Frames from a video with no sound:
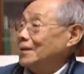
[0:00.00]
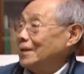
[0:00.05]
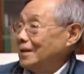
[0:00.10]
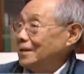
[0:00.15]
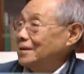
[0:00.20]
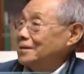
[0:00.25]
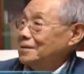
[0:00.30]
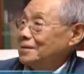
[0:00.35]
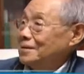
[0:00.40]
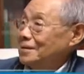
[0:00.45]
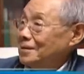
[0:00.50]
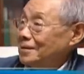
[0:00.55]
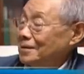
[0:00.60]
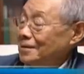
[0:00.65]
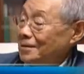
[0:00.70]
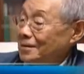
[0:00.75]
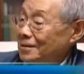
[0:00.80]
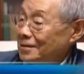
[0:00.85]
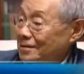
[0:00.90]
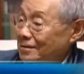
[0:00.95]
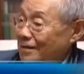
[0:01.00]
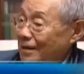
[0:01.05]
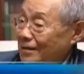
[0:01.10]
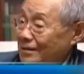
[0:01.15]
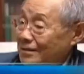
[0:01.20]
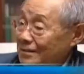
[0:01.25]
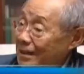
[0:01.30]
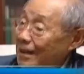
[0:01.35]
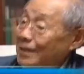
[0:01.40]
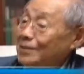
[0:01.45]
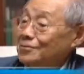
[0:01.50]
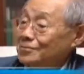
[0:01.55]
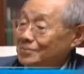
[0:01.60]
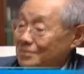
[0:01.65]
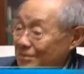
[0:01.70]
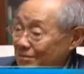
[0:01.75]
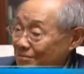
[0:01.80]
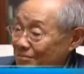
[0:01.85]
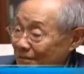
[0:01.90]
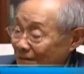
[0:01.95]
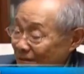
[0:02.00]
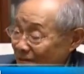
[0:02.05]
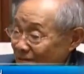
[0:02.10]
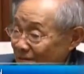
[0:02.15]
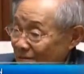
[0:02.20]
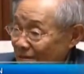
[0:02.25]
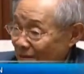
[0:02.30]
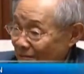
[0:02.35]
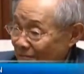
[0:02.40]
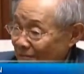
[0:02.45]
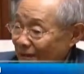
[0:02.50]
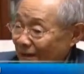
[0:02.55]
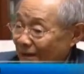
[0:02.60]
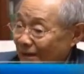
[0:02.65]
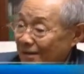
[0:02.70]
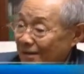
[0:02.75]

This was a decision he never hesitated to make.